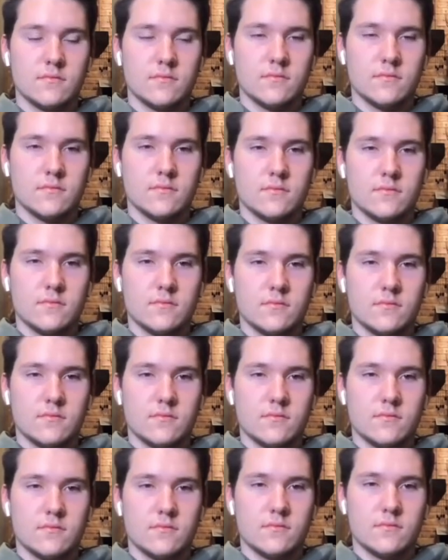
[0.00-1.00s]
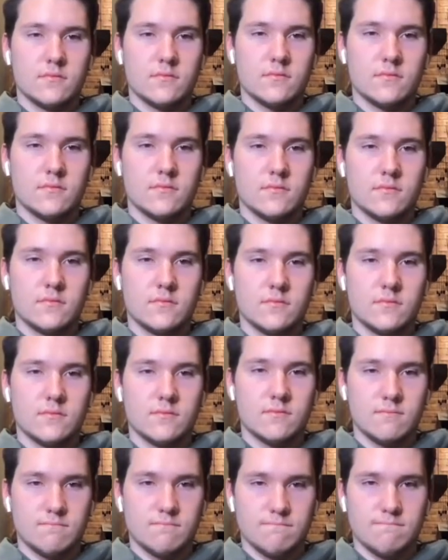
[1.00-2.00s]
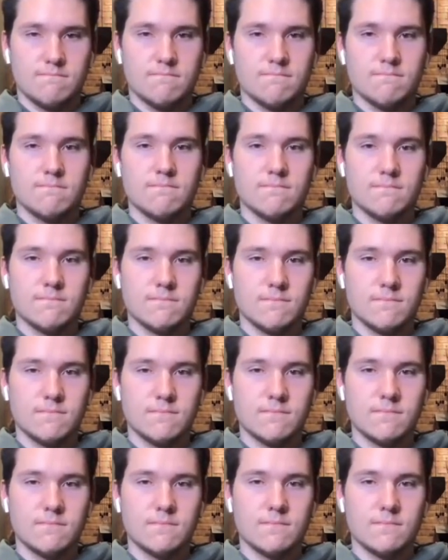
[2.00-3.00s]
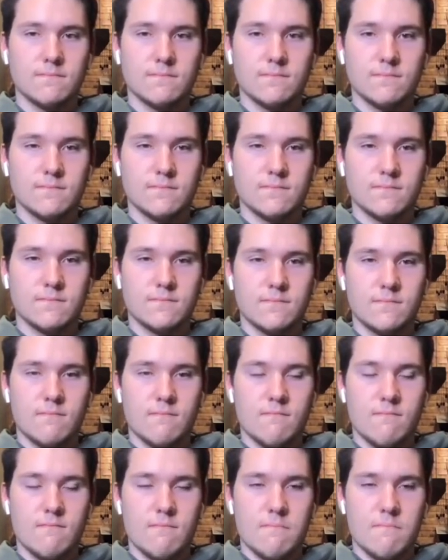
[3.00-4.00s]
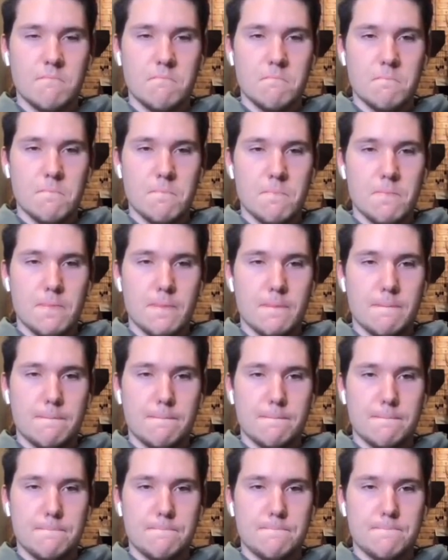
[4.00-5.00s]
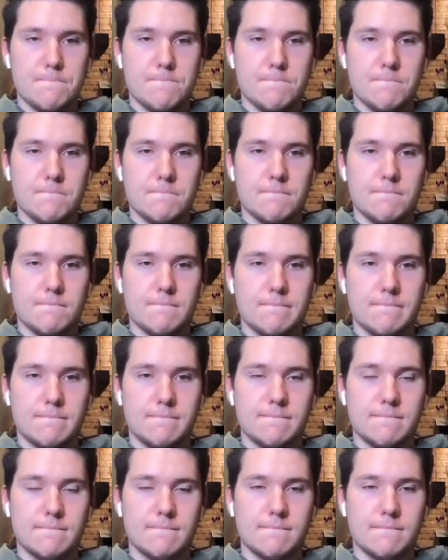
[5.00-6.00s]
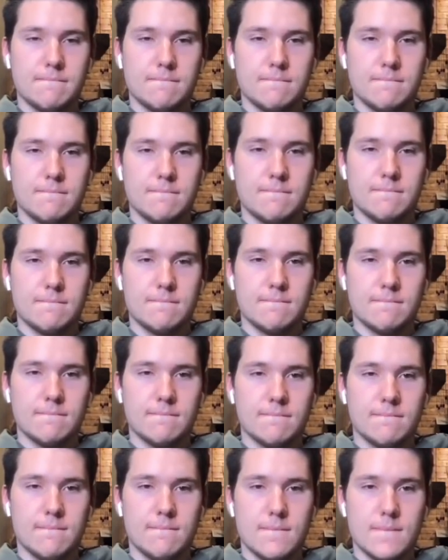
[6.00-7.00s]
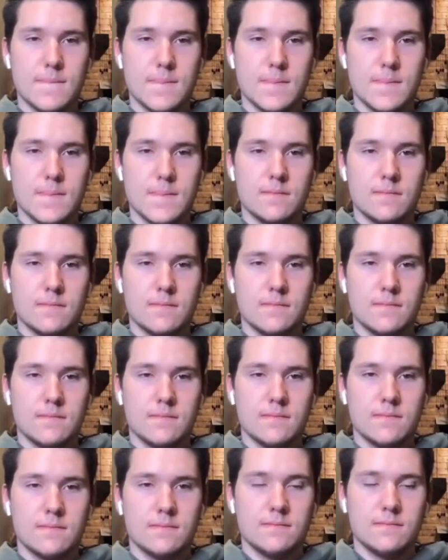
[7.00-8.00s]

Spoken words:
This person isn't speaking.